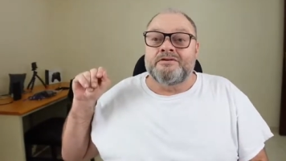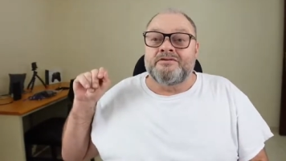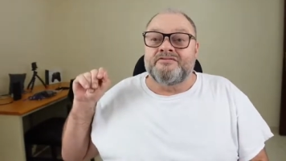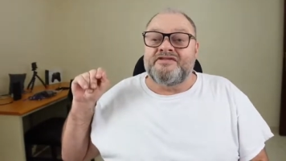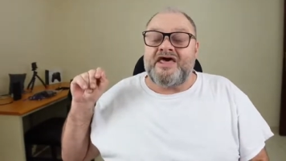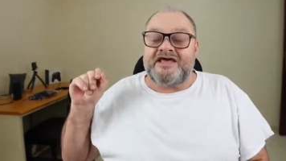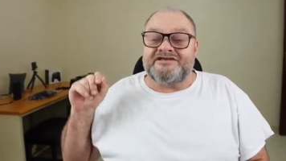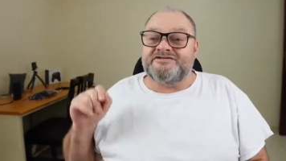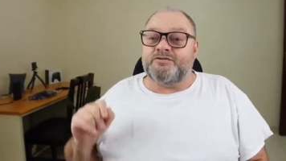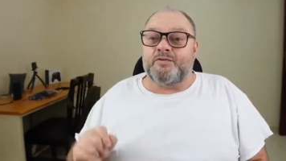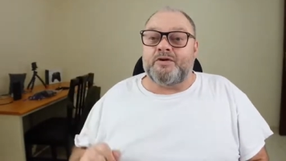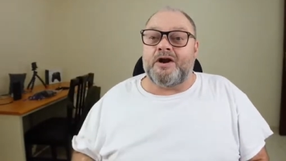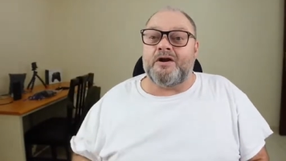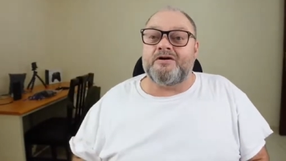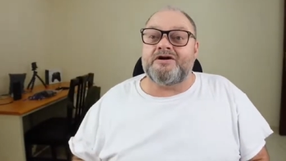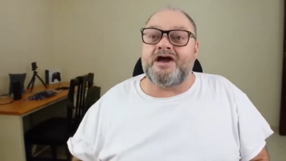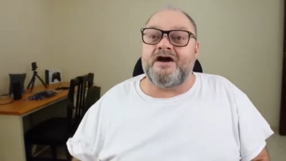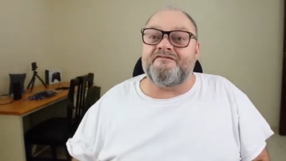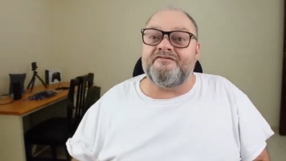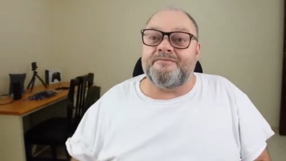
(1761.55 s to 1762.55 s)
That's what
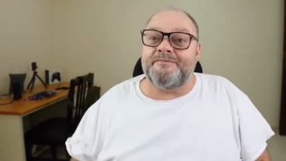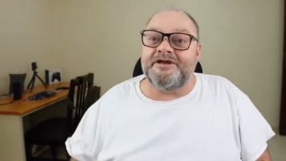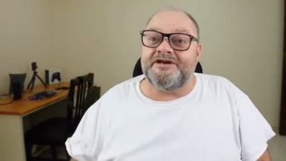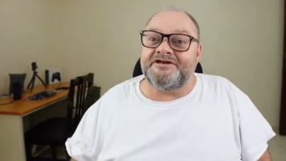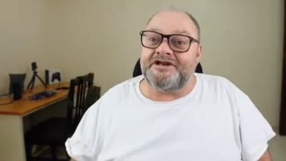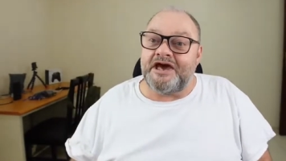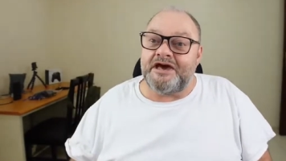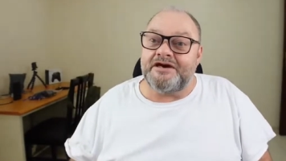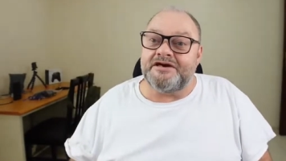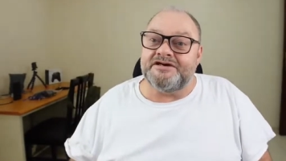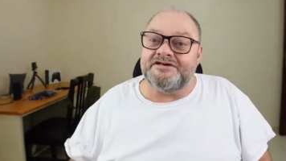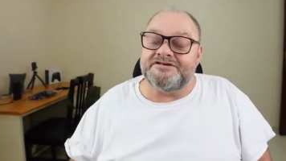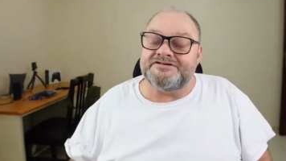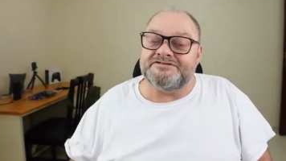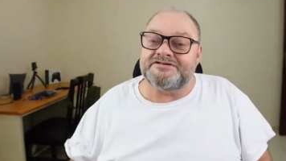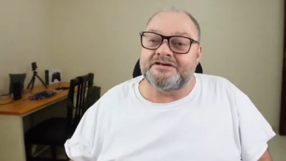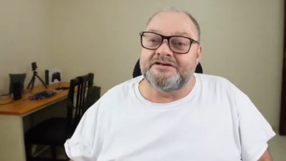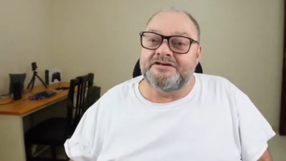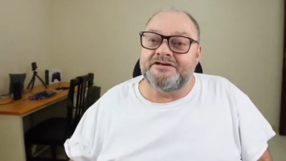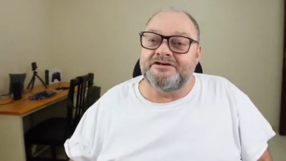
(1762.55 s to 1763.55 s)
our government
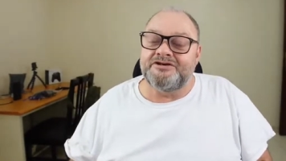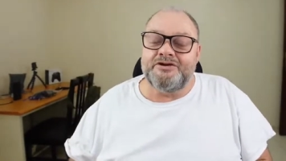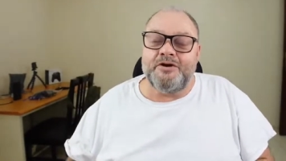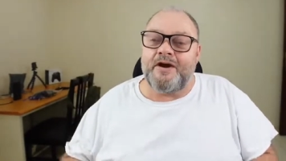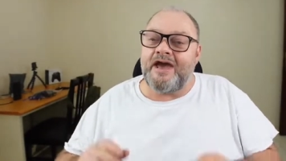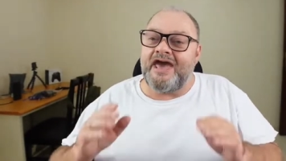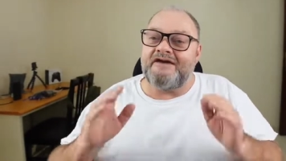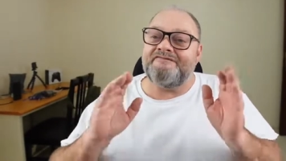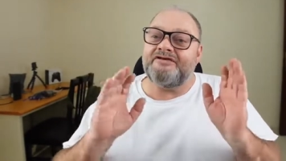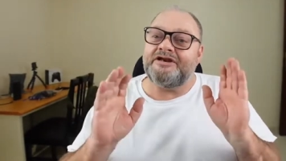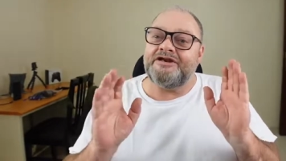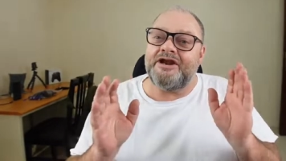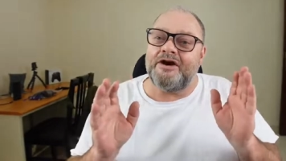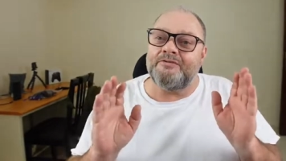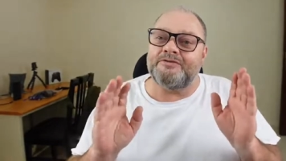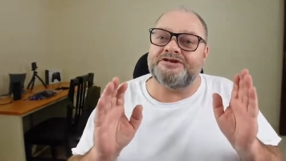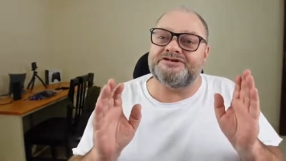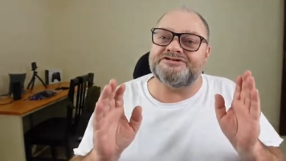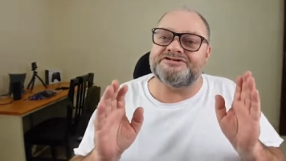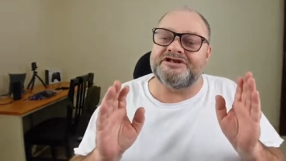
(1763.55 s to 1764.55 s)
does. You haven't
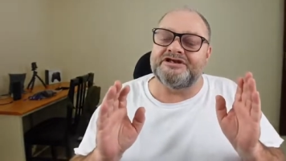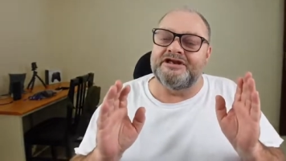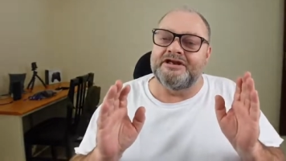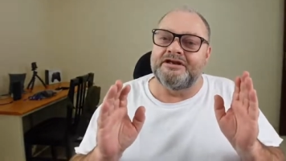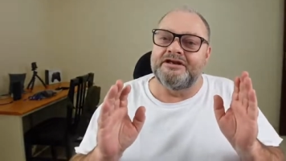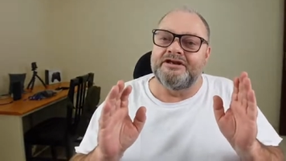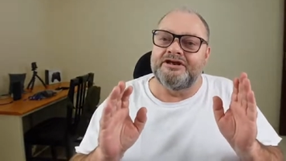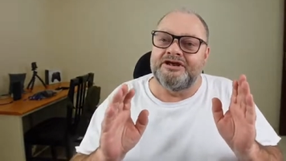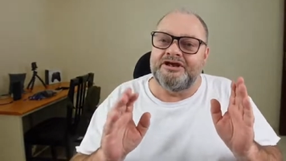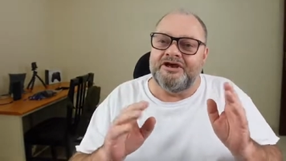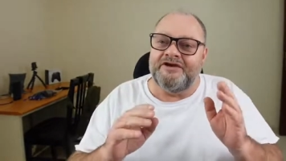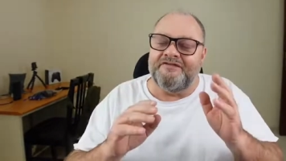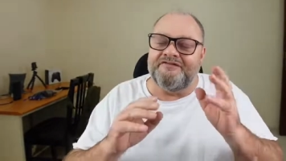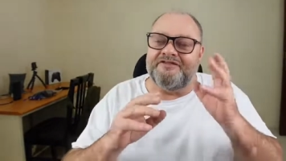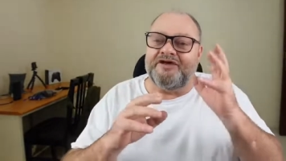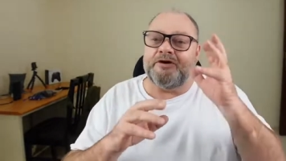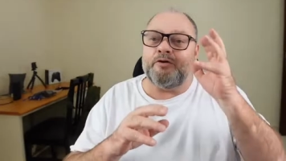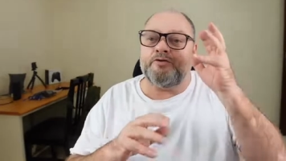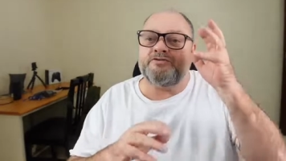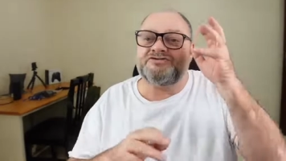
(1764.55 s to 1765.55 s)
noticed it.
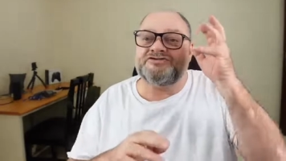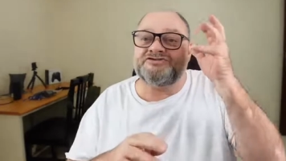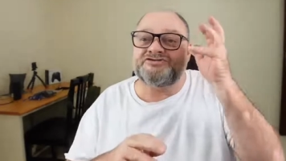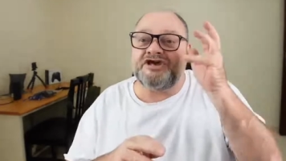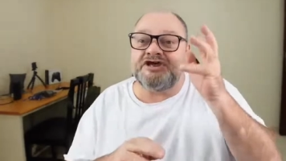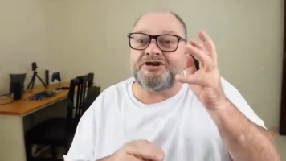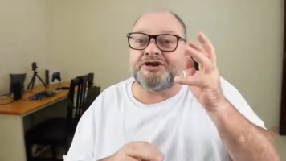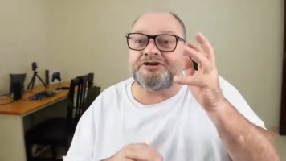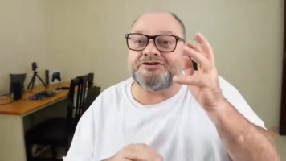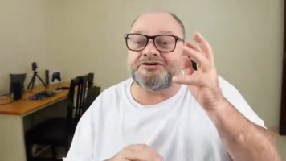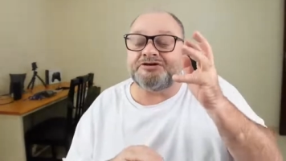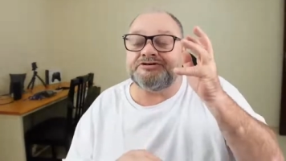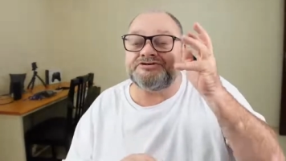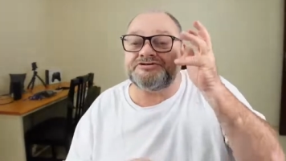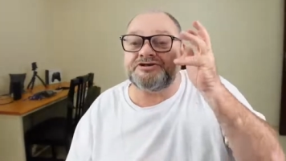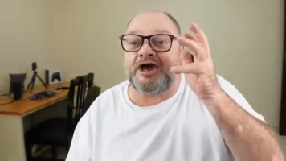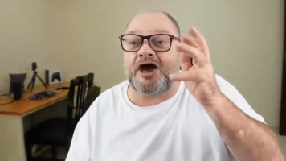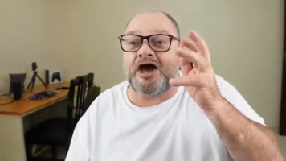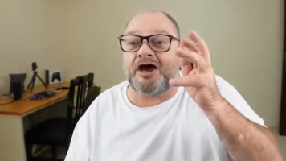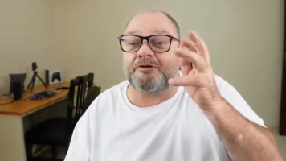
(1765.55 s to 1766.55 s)
Those
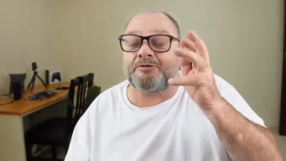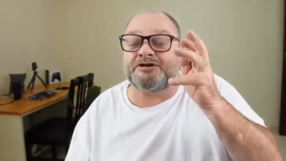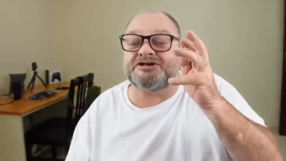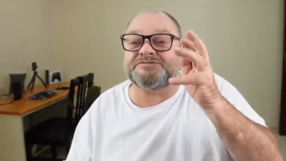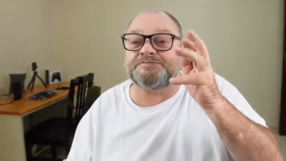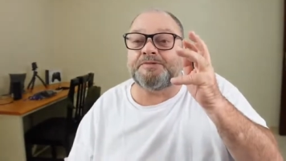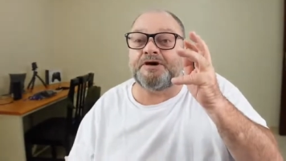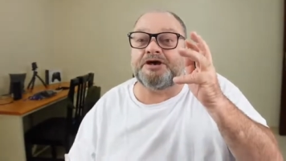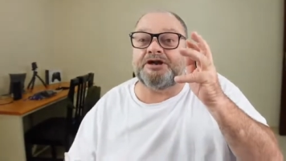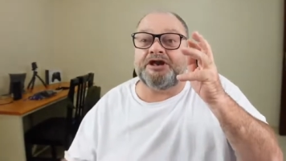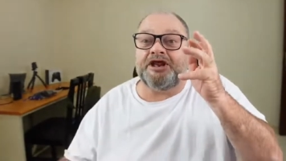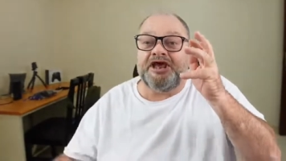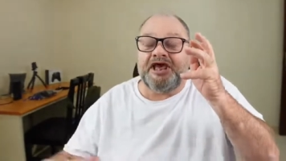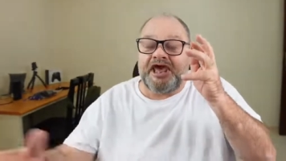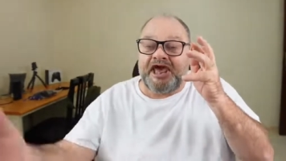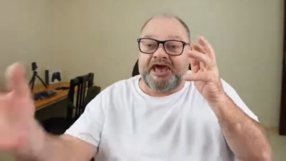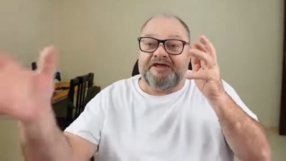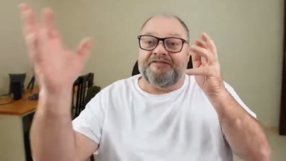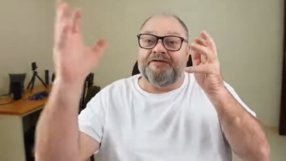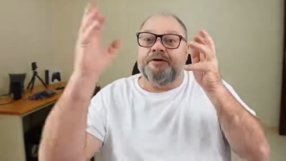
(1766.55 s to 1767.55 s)
senators, congressmen,
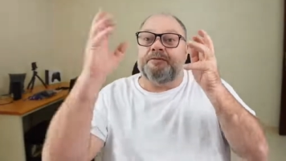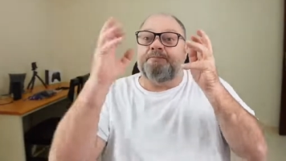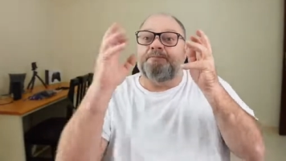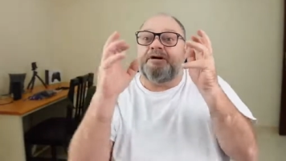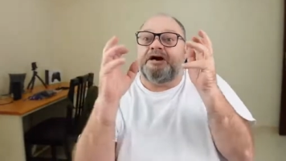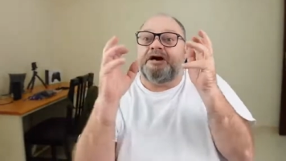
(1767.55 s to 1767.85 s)
and their